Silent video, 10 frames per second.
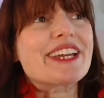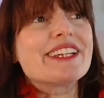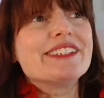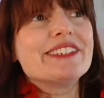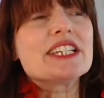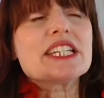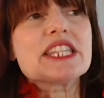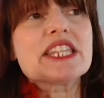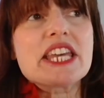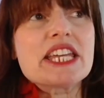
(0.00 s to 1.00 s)
and
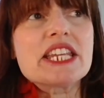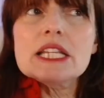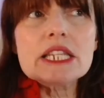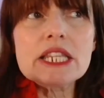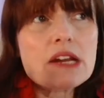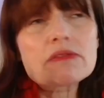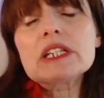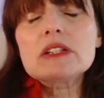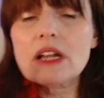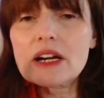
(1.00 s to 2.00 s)
then they
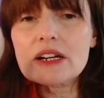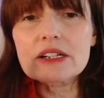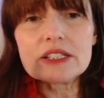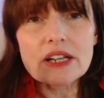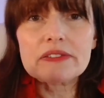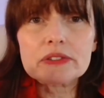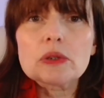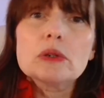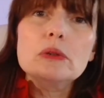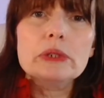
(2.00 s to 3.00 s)
realize after
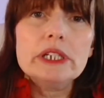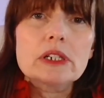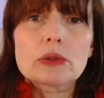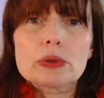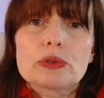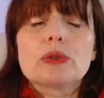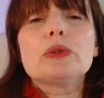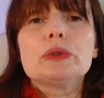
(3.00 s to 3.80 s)
a week or so